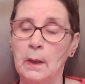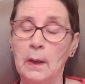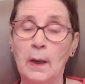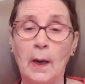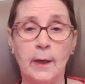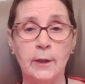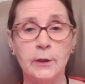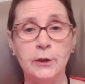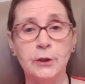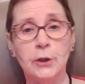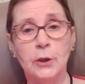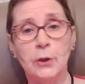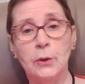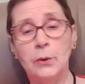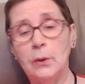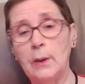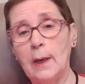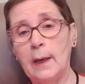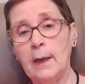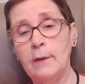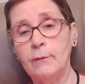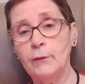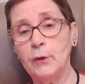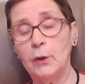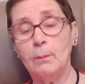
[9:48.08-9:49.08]
And so
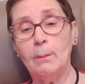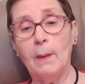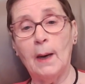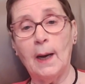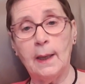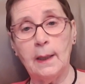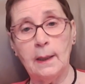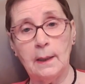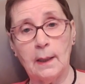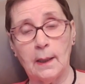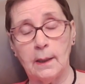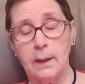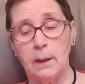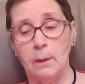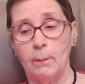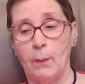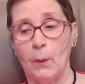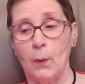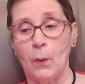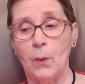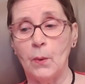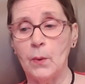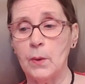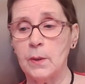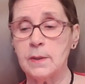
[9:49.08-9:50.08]
I've got my light
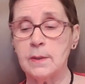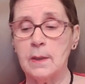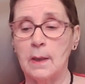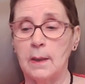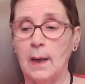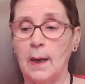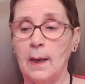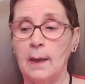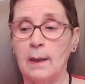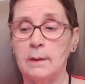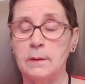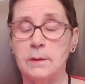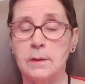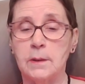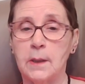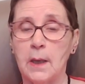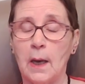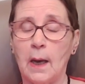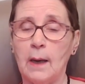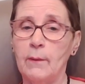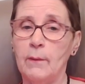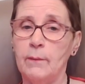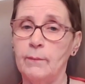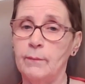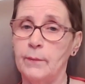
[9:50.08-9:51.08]
box and
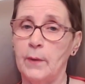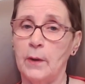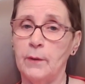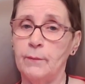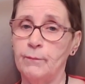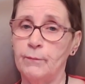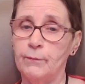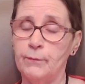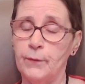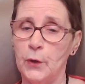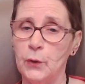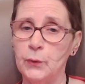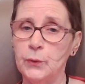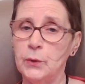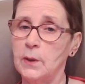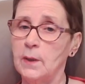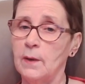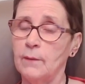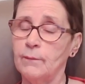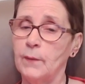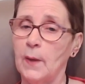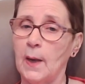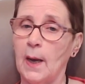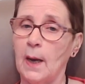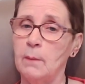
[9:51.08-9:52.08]
the
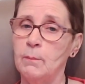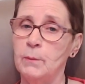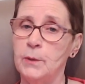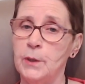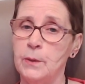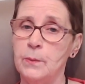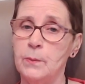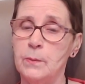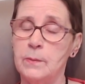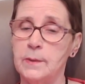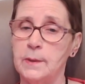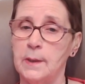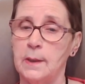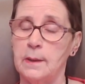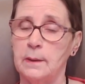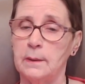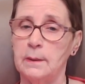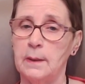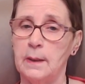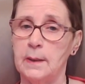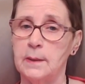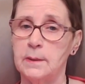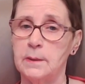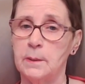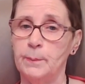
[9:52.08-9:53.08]
photograph that I'm using
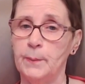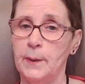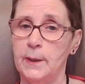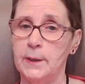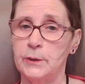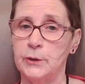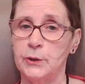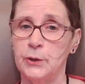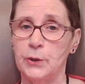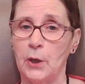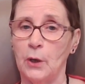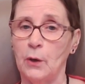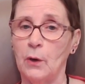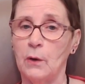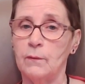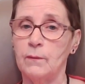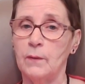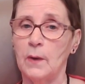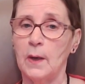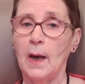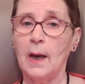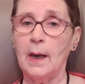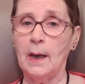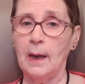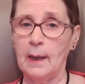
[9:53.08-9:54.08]
is a picture of
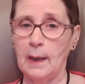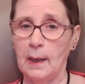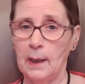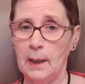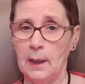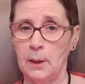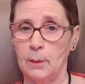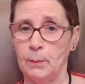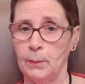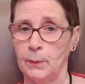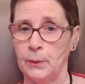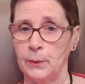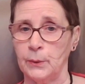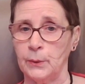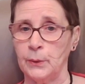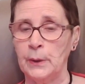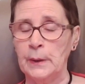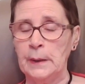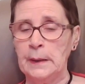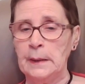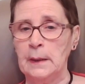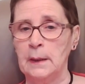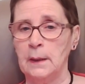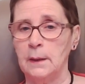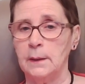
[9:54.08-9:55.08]
a hellebore
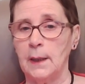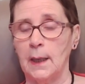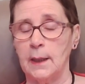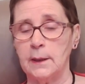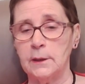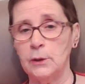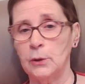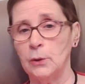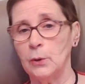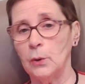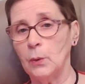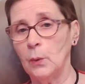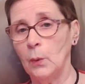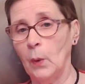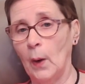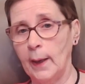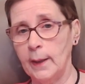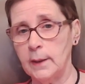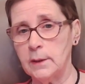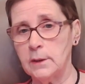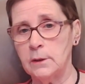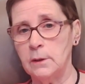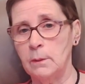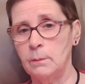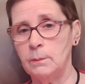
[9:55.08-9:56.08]
that I took
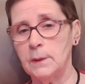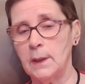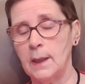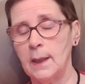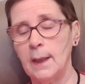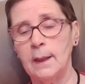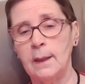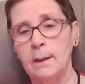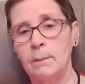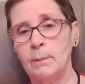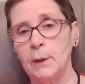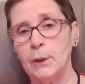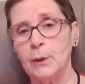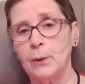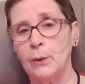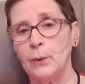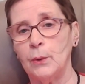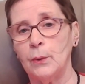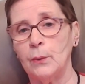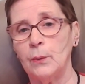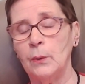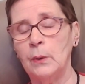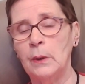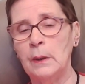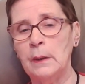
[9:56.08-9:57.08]
quite some time
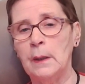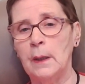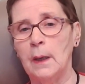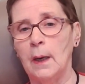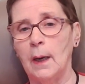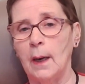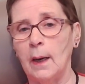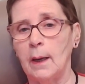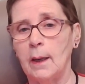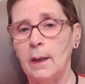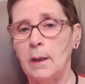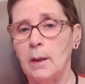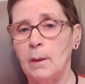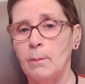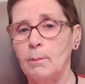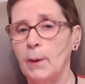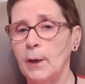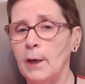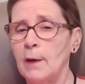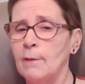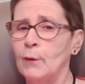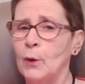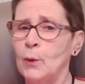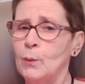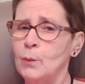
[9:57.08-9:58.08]
ago uh, but
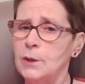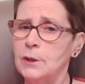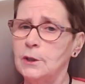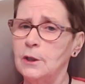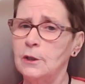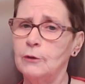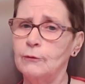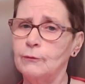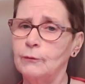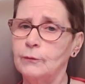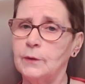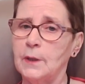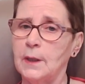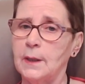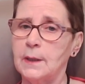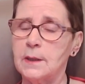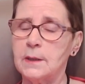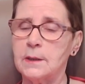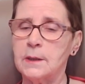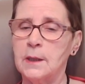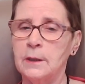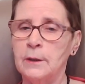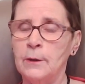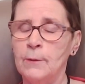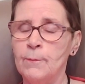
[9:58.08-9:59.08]
I've always loved
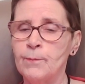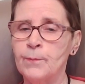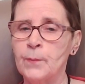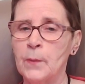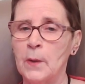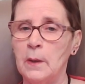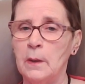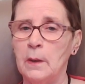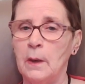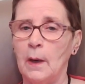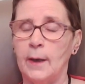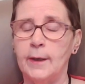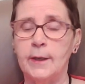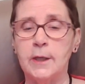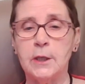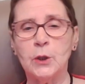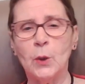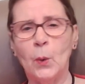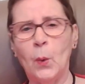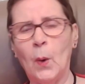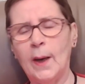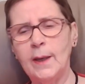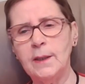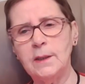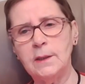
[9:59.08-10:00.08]
it. And it's
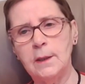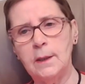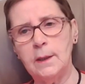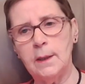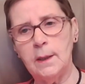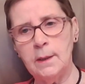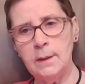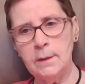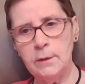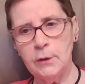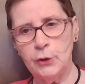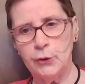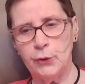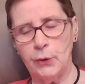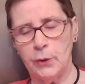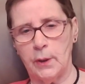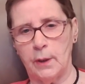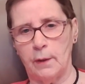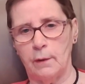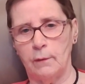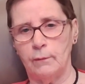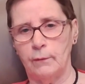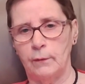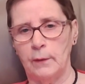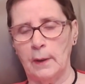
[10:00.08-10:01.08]
quite an
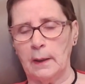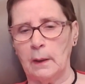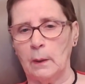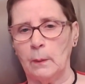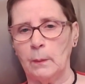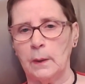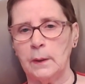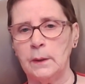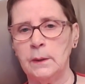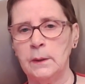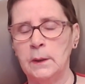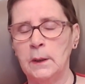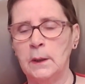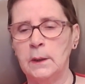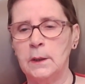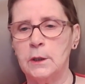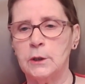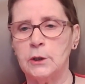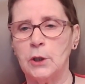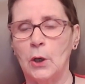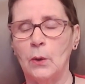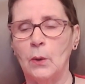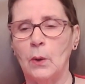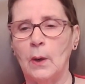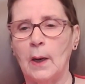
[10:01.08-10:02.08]
intricate flower,
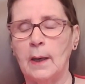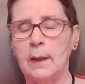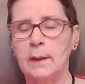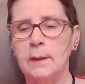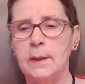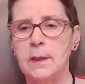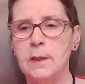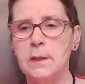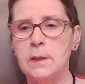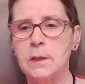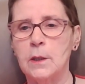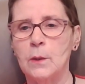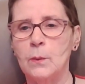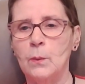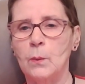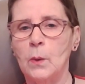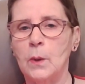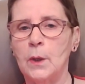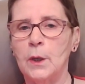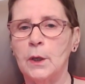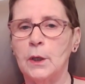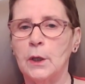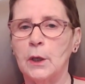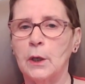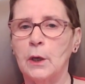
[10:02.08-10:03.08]
so I need to
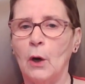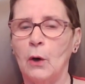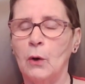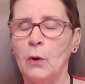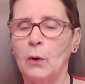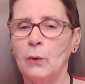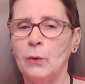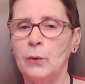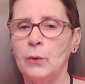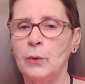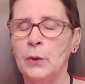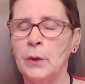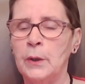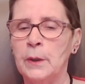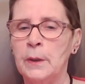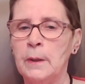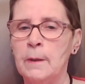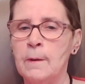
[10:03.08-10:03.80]
work on